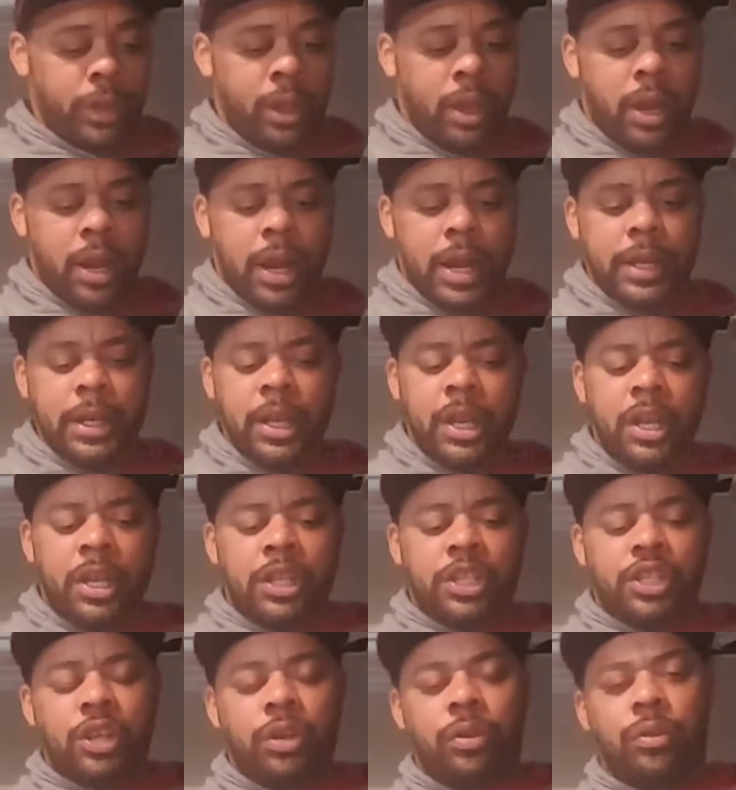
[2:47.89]
All right.
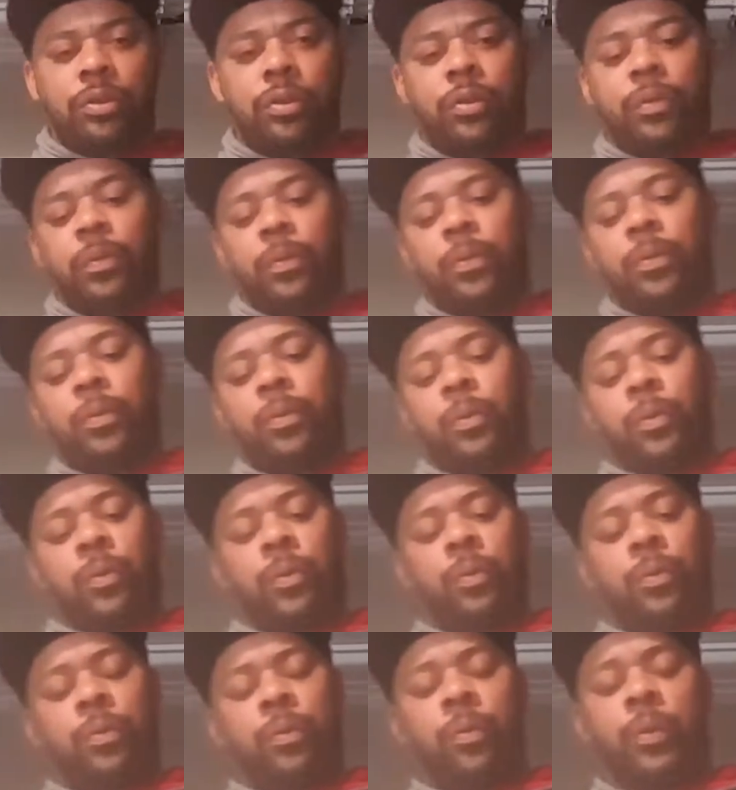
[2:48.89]
So
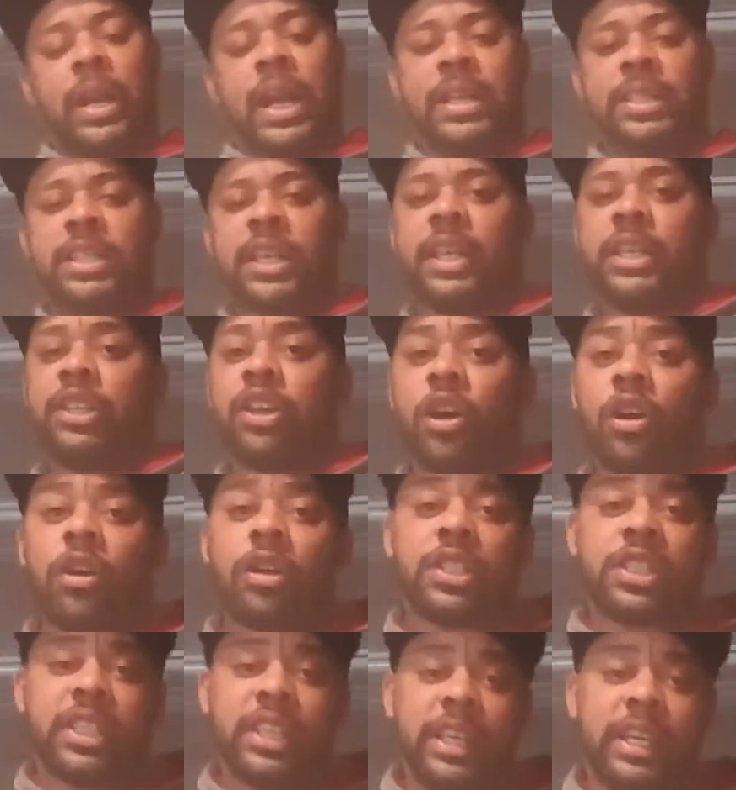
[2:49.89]
when I say
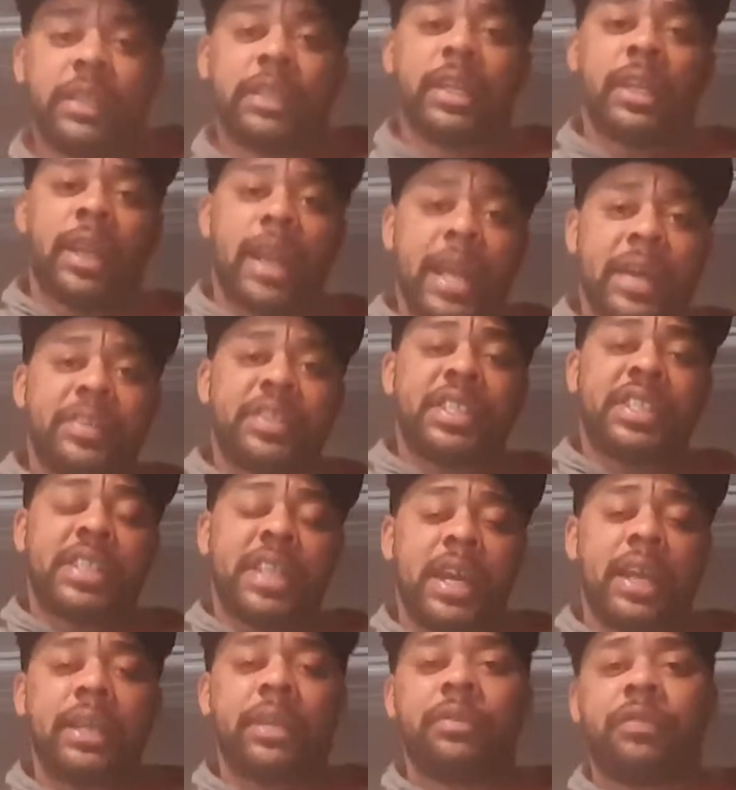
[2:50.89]
dogs need the life
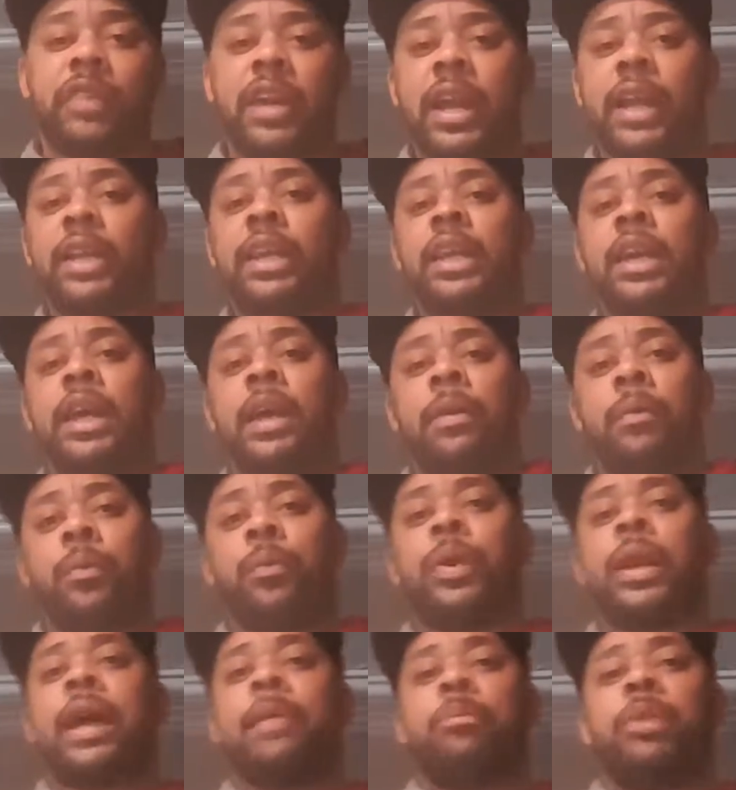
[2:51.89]
sustaining fat,
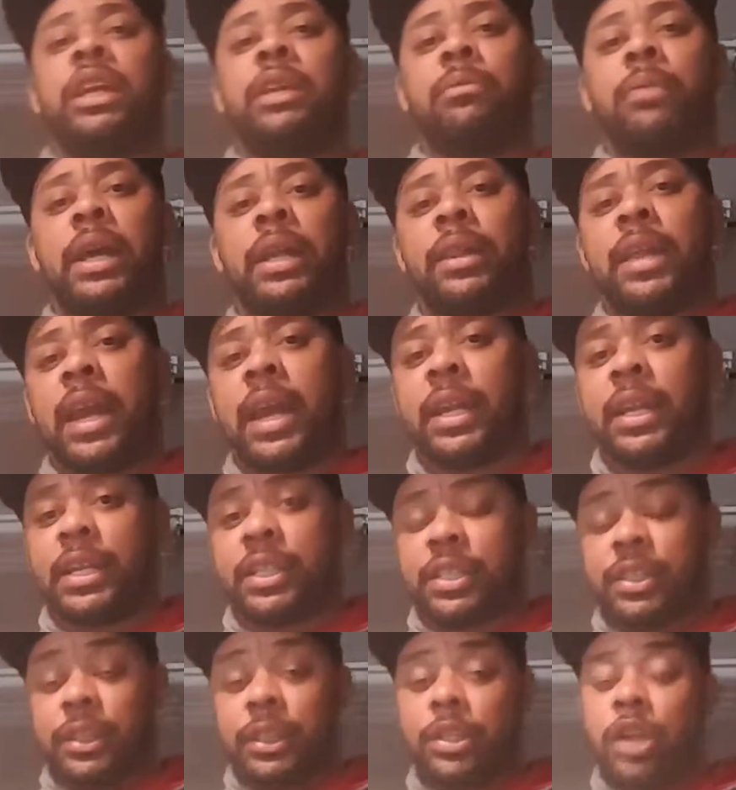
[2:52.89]
what I mean by that
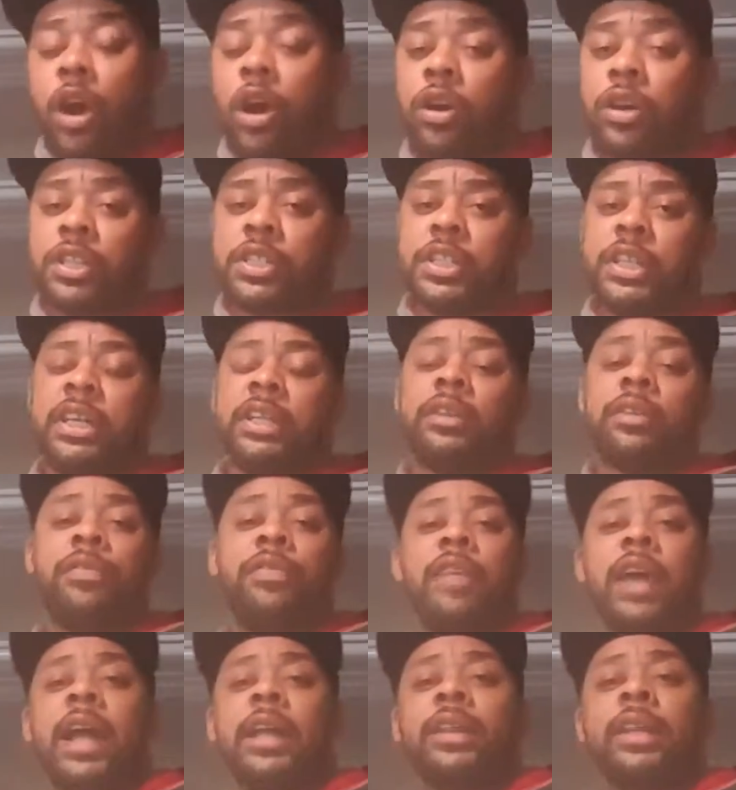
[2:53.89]
is the dogs need the
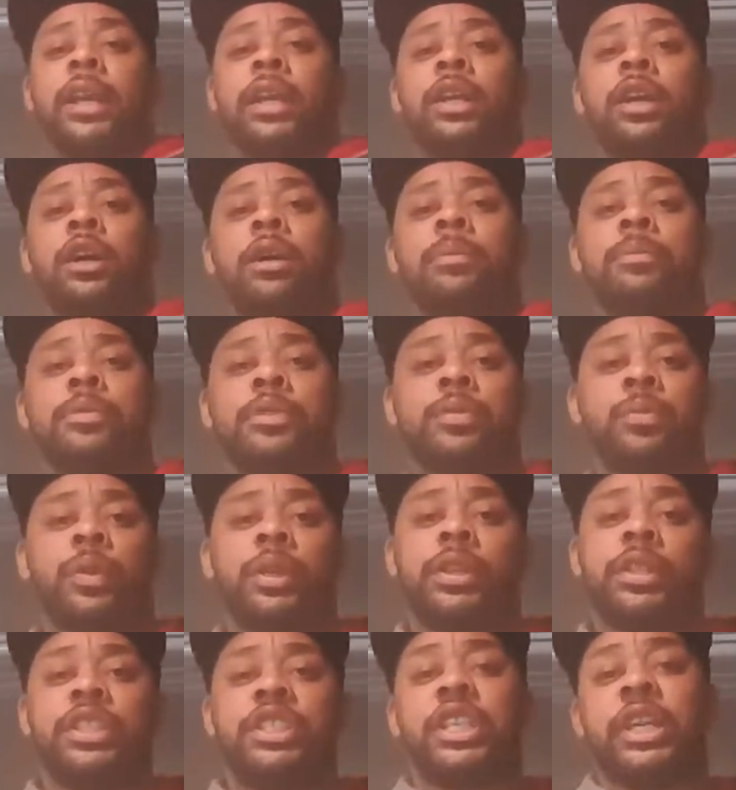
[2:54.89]
fat that comes
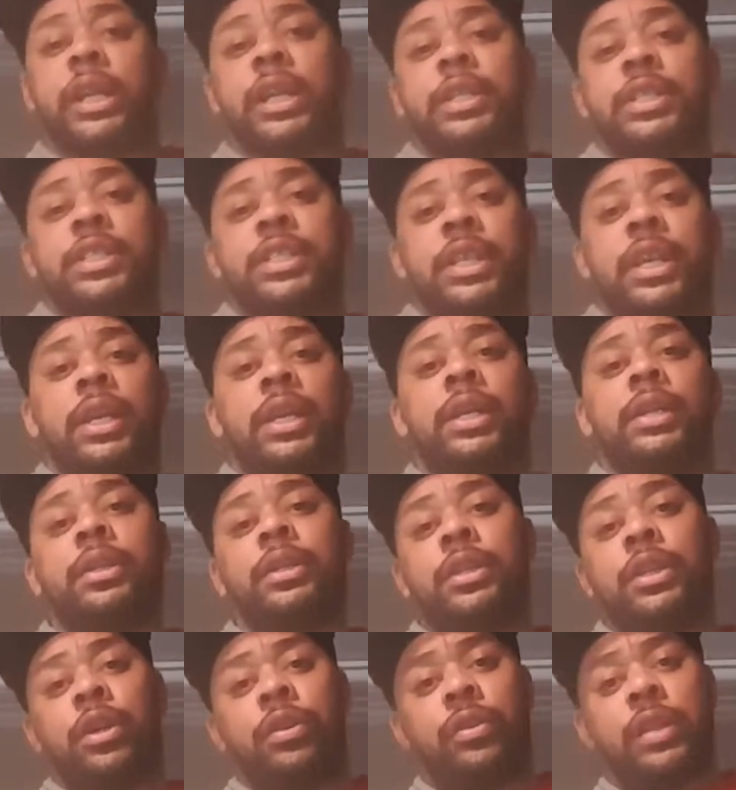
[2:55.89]
with the chicken skin,
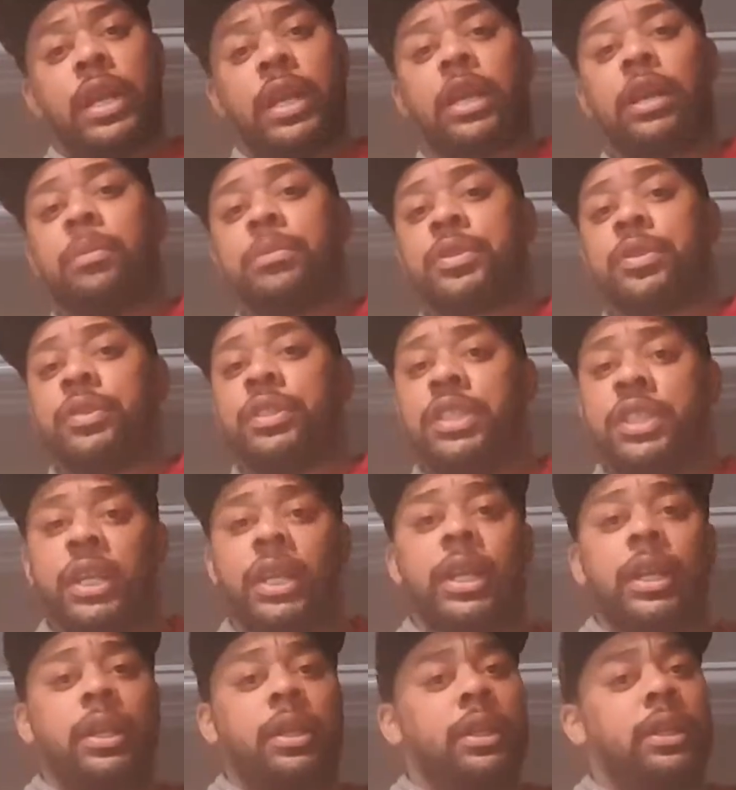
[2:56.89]
that comes on
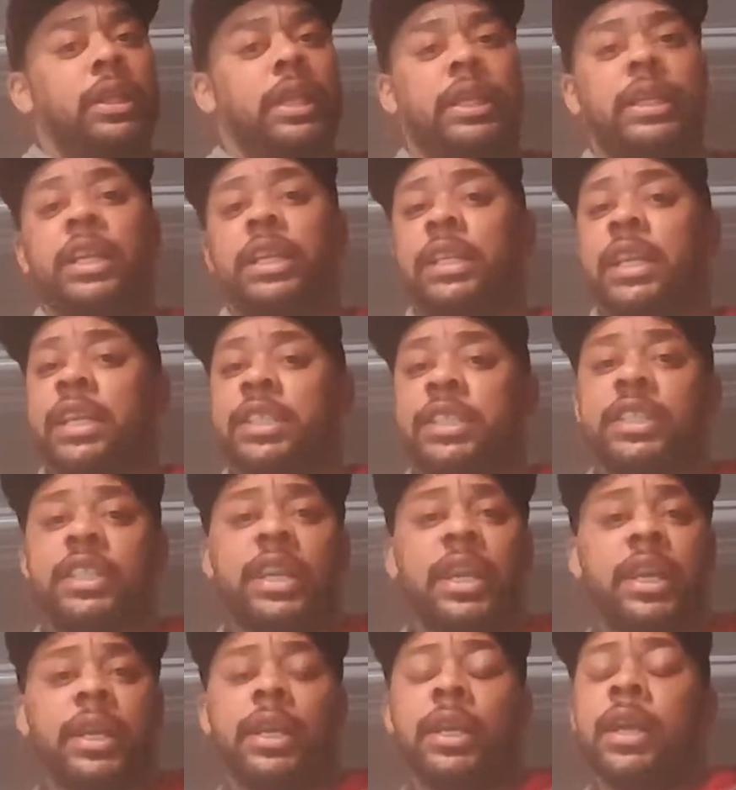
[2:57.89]
chicken. They need that
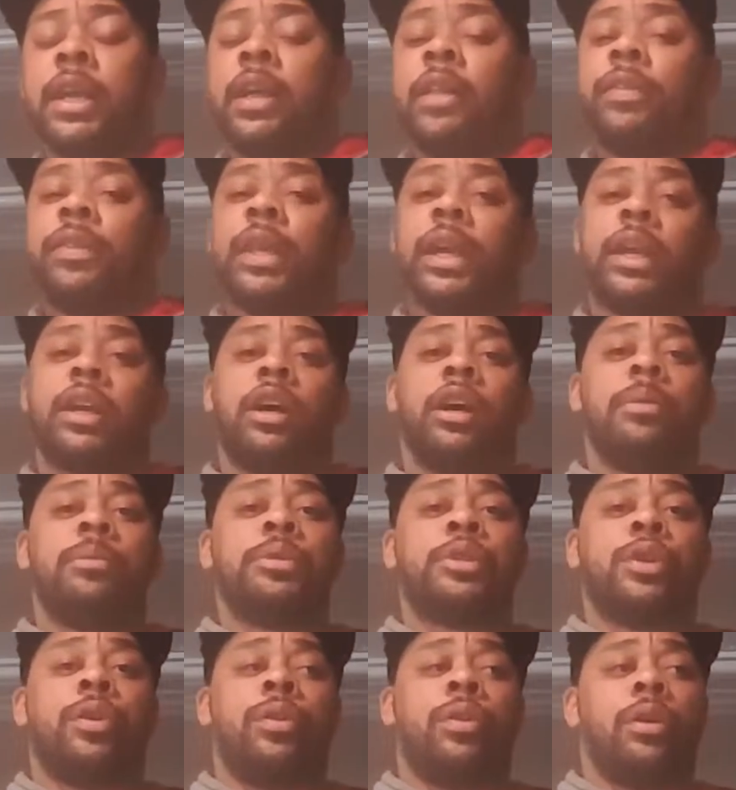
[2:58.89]
skin that
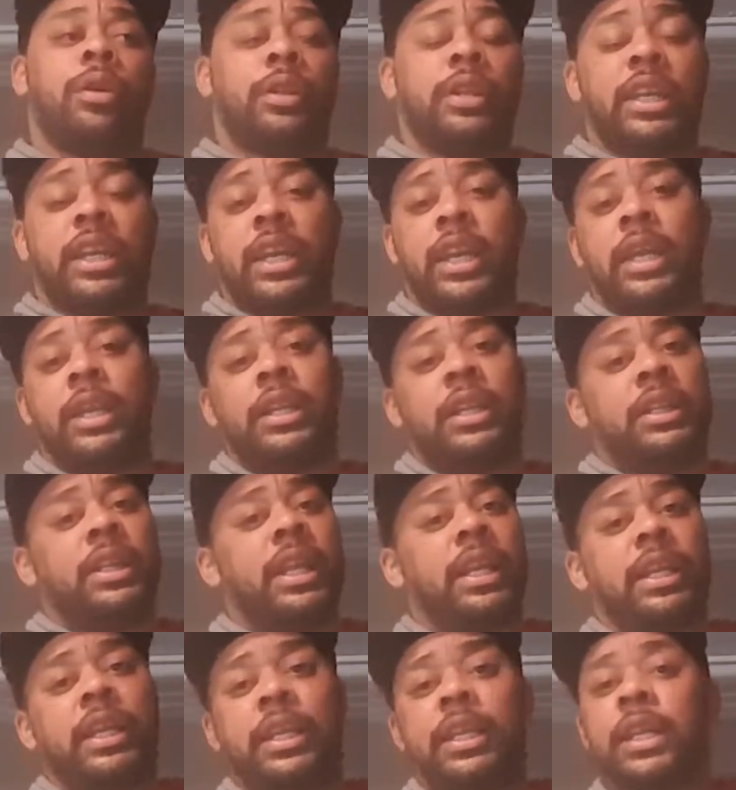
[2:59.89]
comes on the kidney.
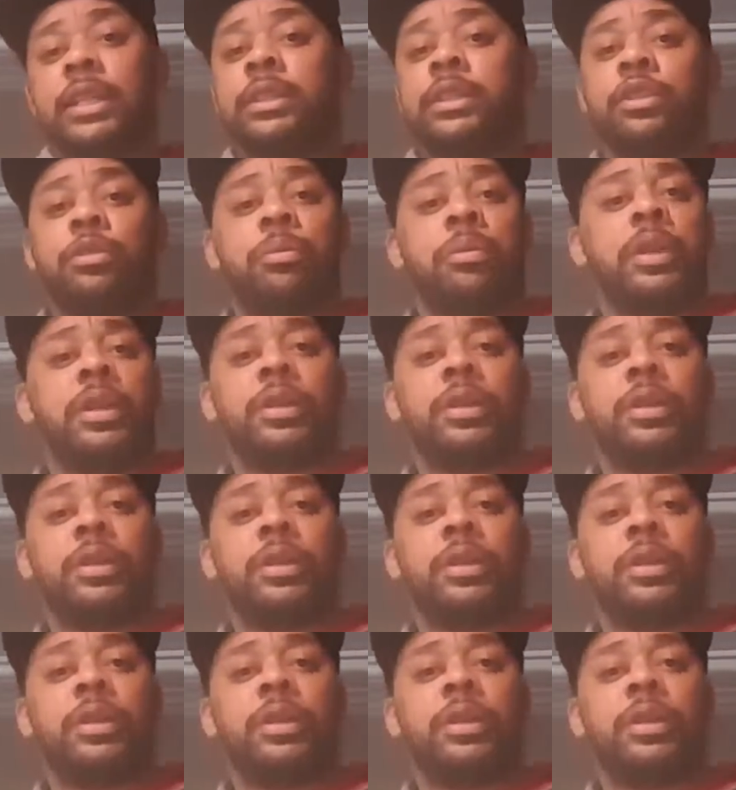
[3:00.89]
They need that little bit